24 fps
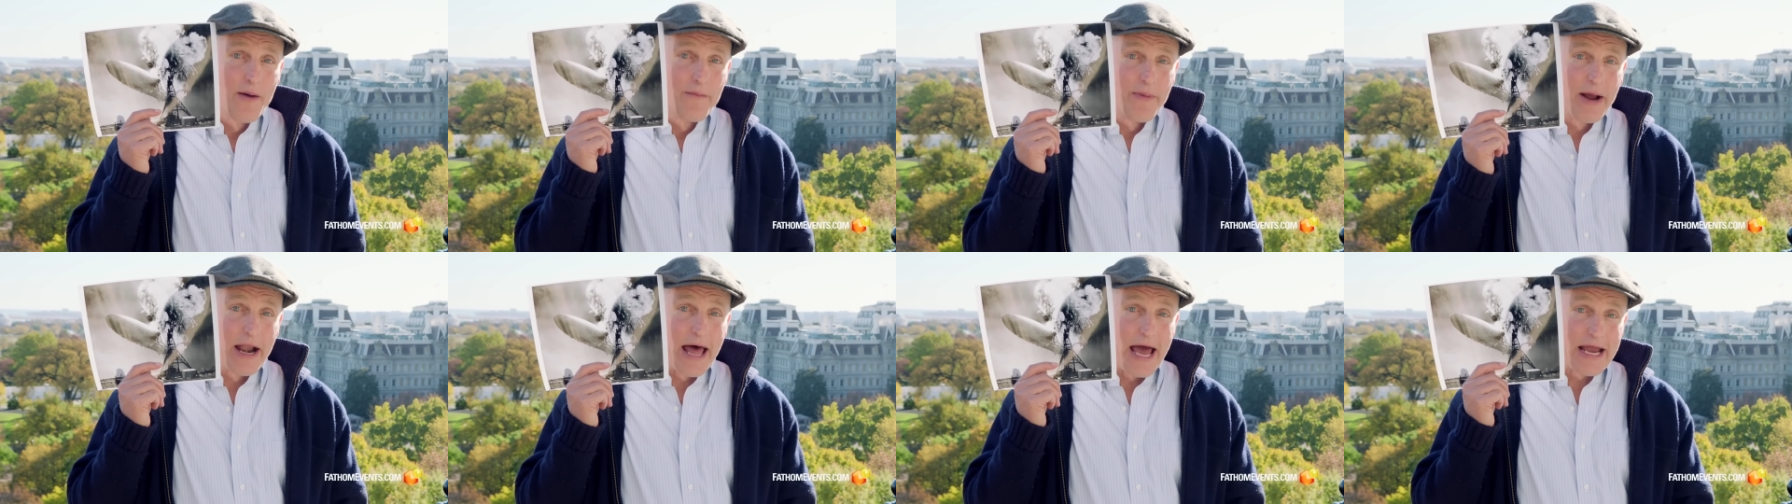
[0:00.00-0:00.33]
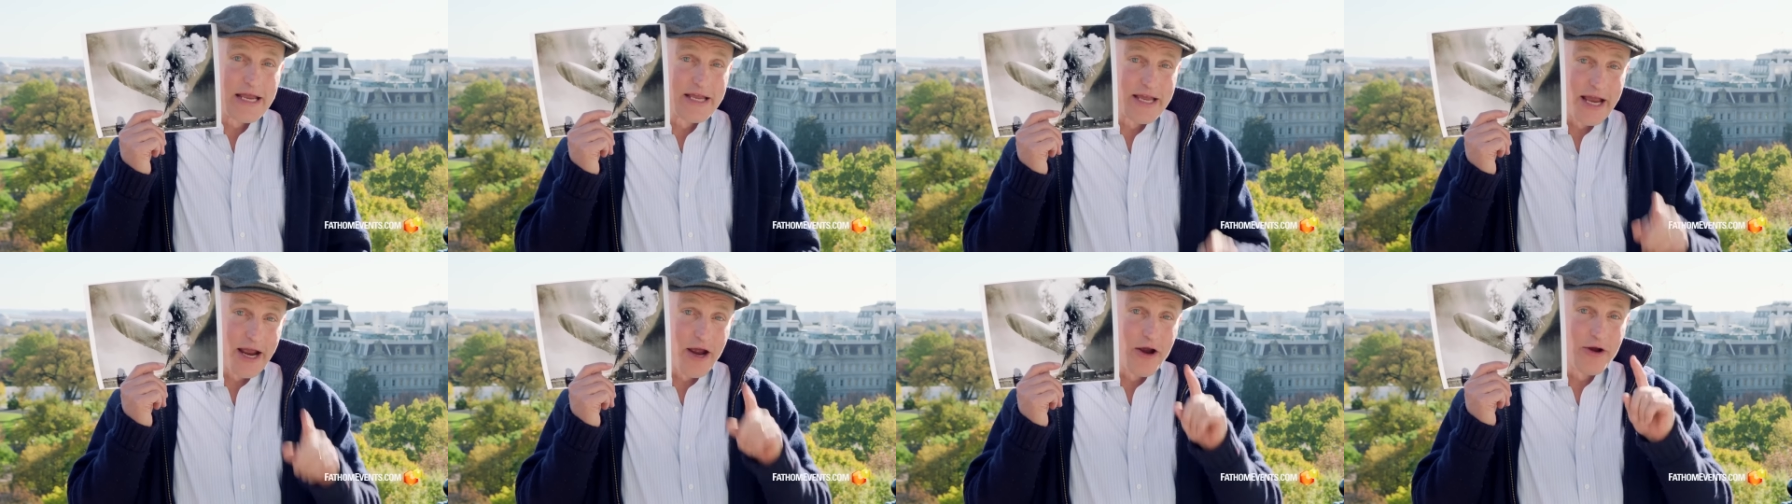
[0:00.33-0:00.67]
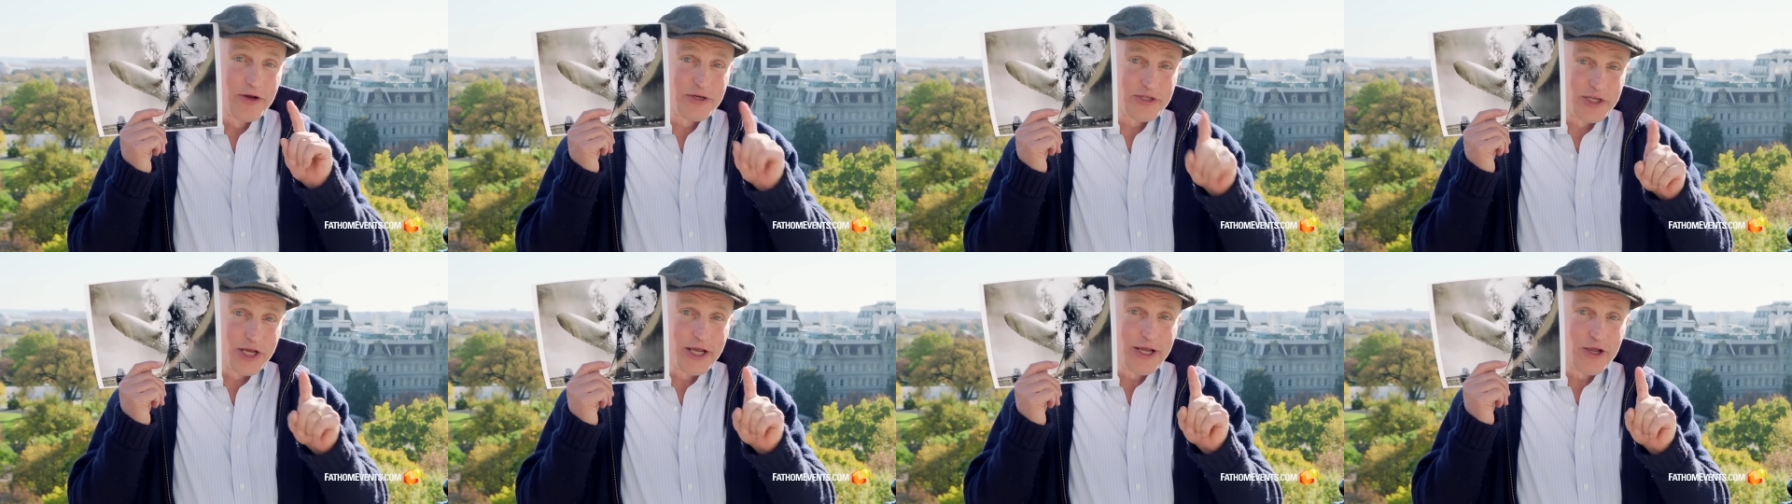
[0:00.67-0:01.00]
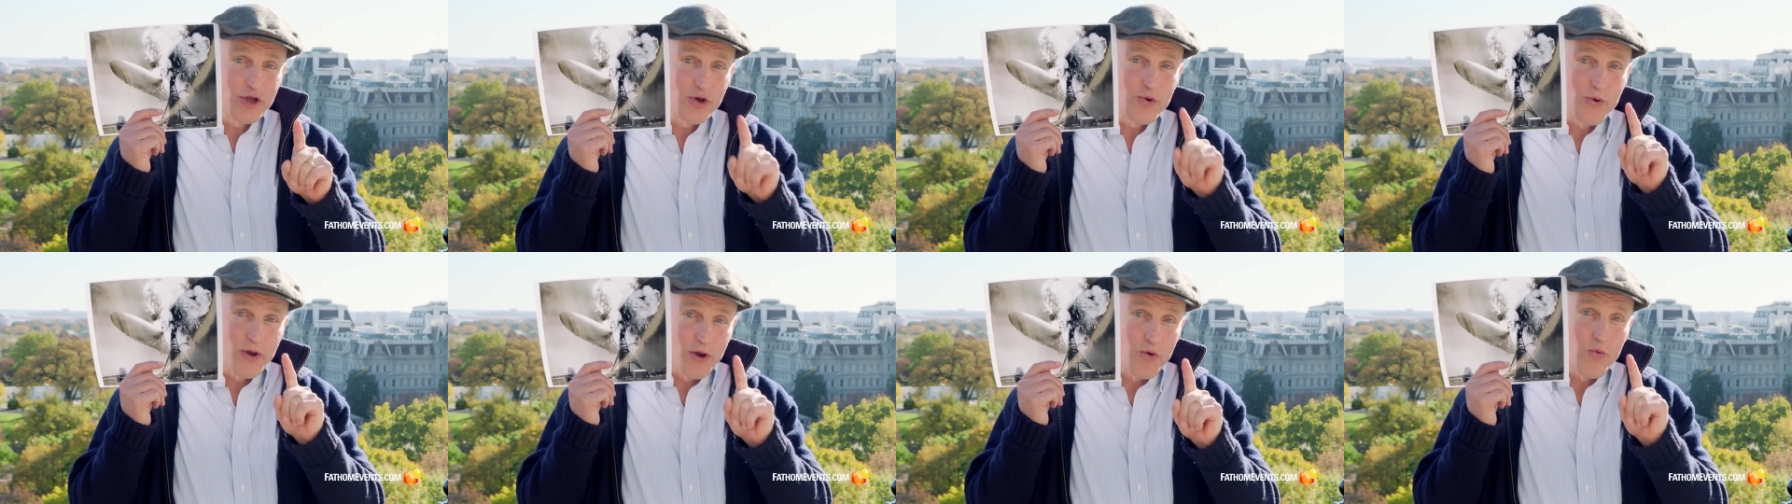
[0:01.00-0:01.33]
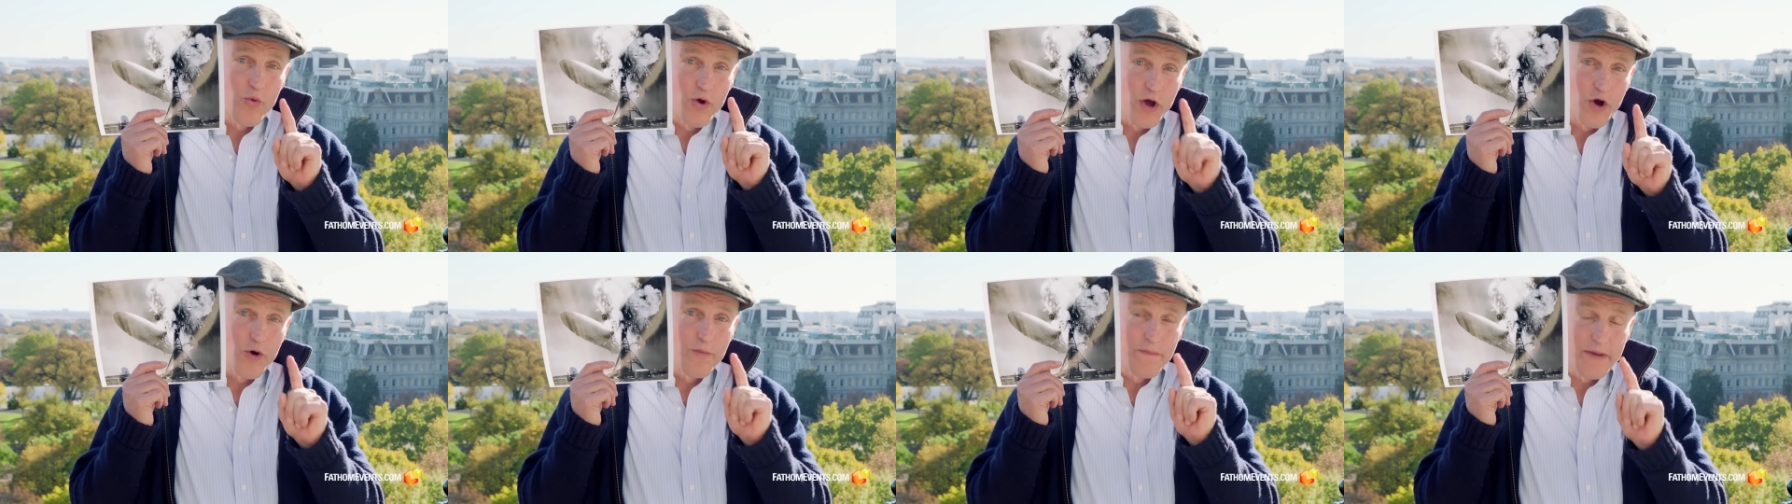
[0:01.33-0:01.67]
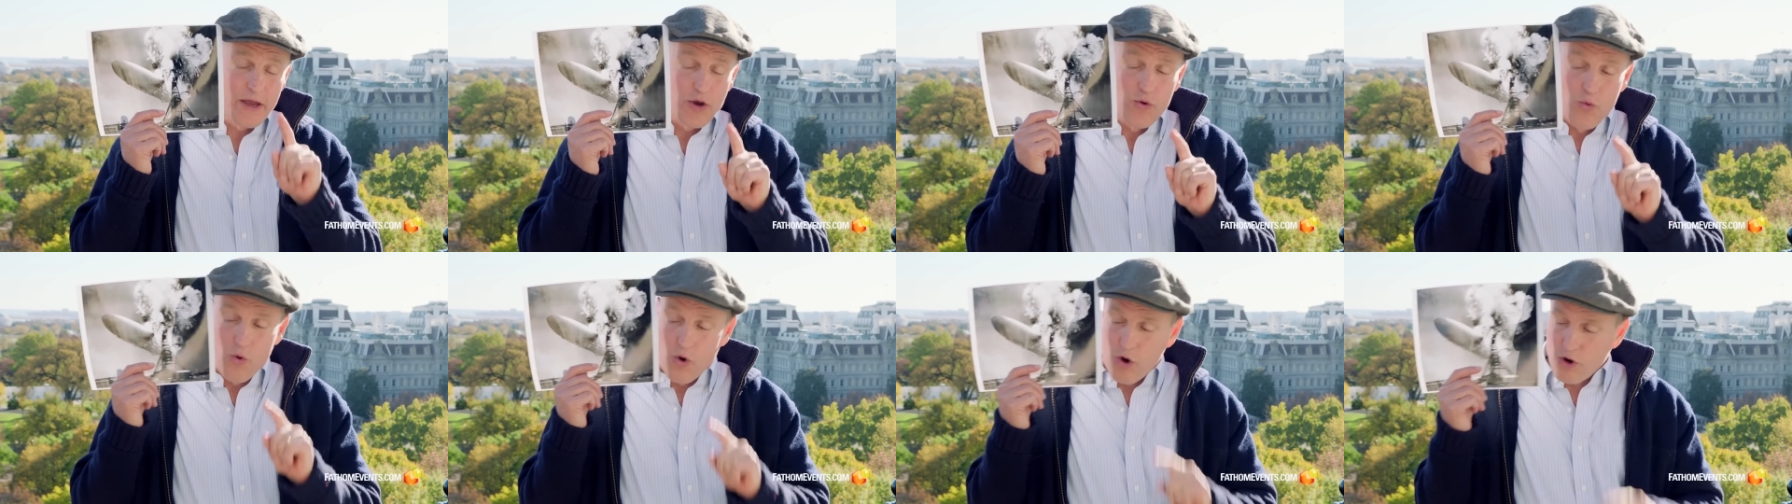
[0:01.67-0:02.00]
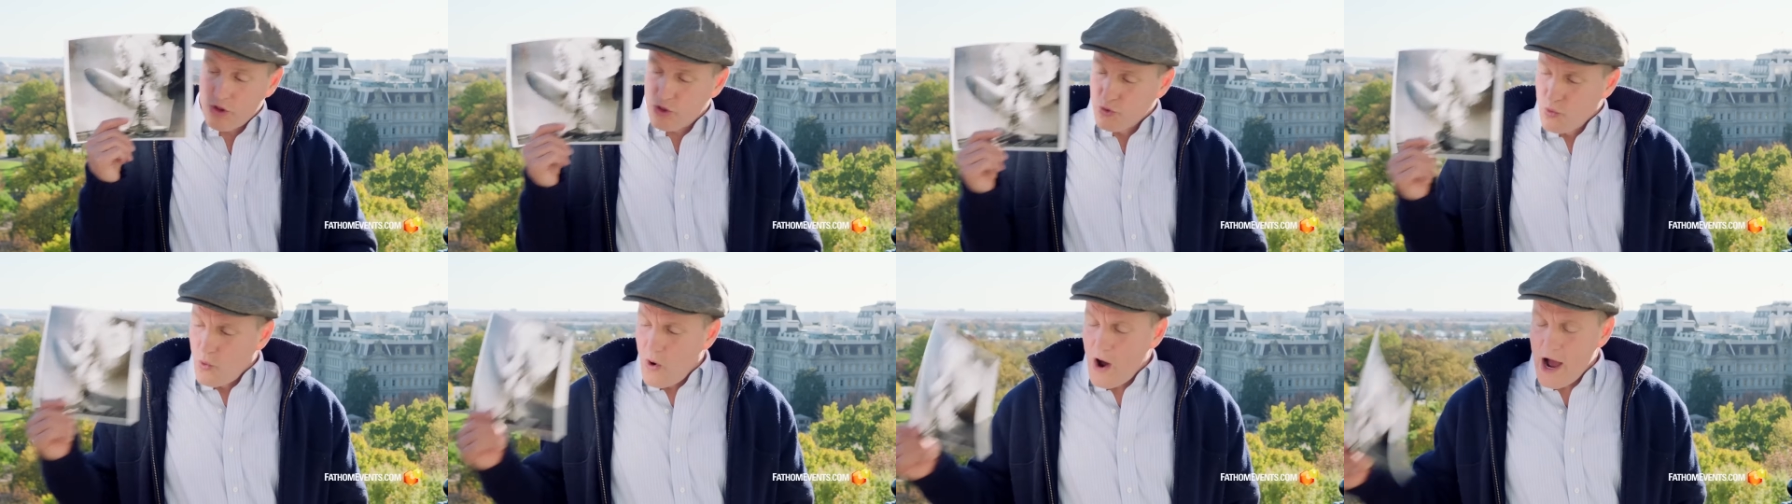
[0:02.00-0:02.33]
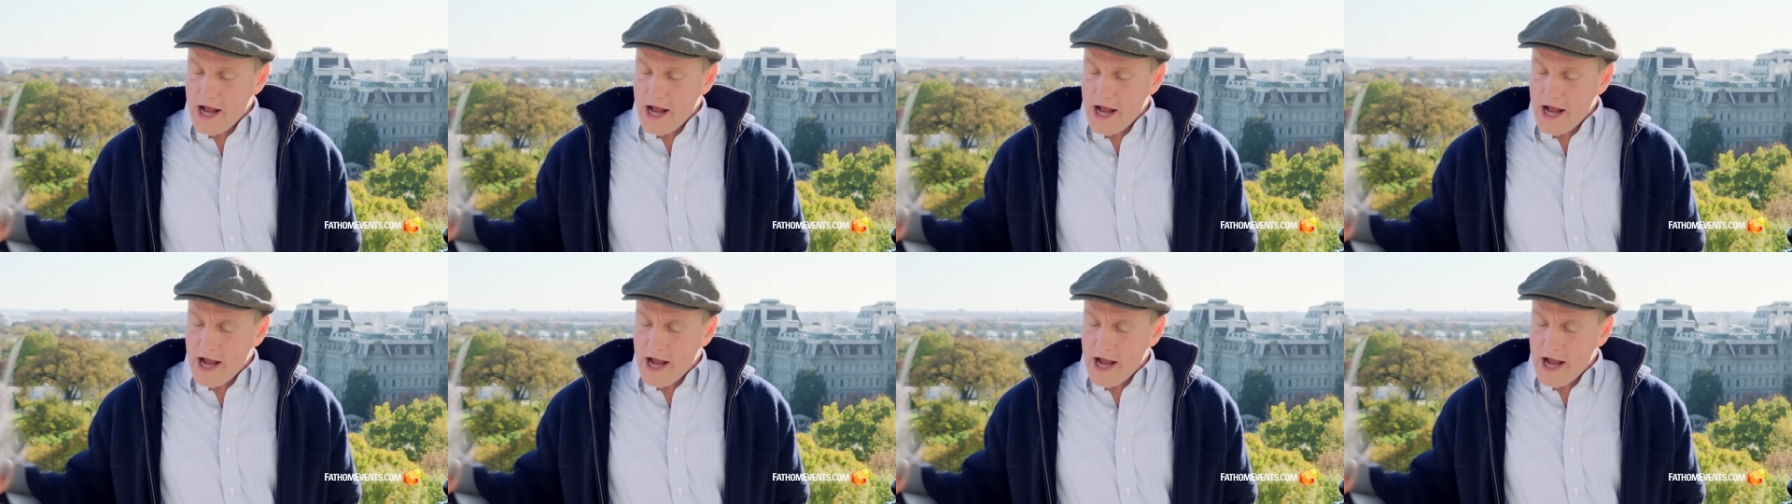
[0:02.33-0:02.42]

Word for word: but I guarantee you it will be worth